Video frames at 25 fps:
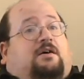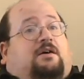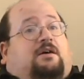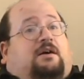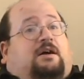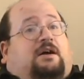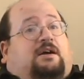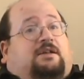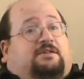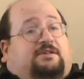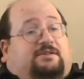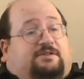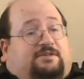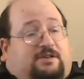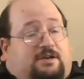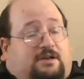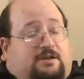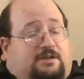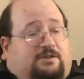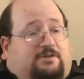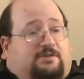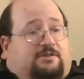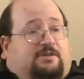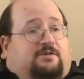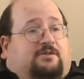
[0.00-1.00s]
I
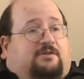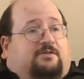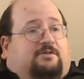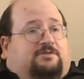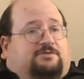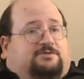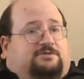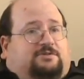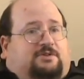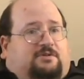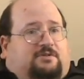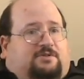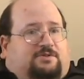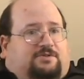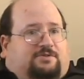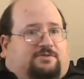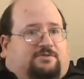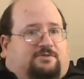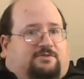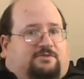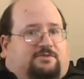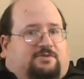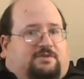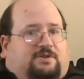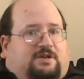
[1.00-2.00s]
decided to go to law
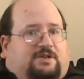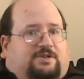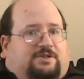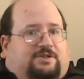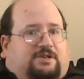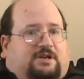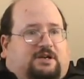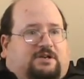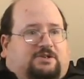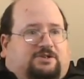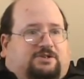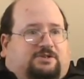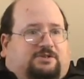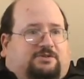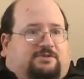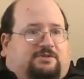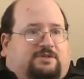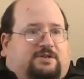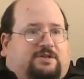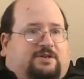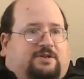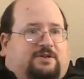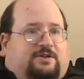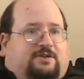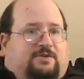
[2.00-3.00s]
school
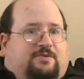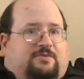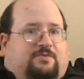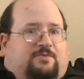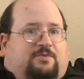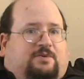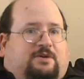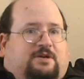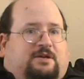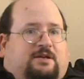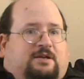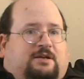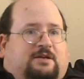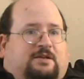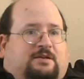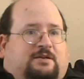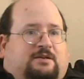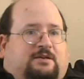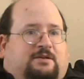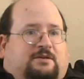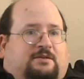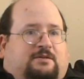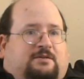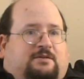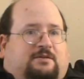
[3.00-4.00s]
essentially
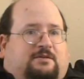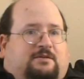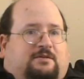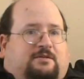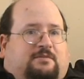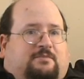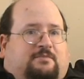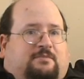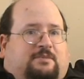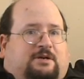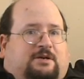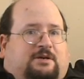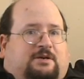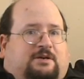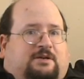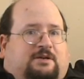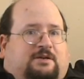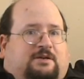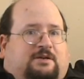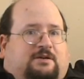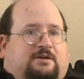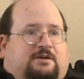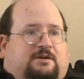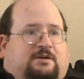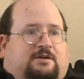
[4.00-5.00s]
when
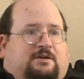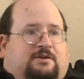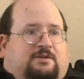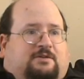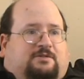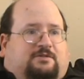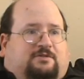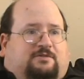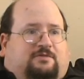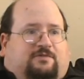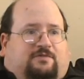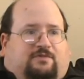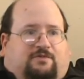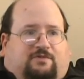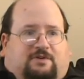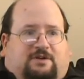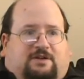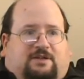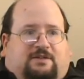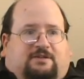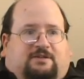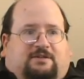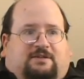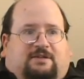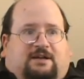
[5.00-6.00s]
my Uncle
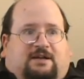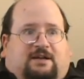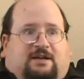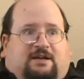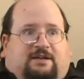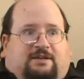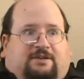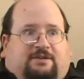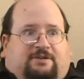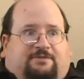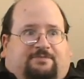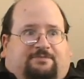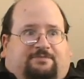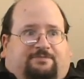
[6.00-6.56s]
Fred died.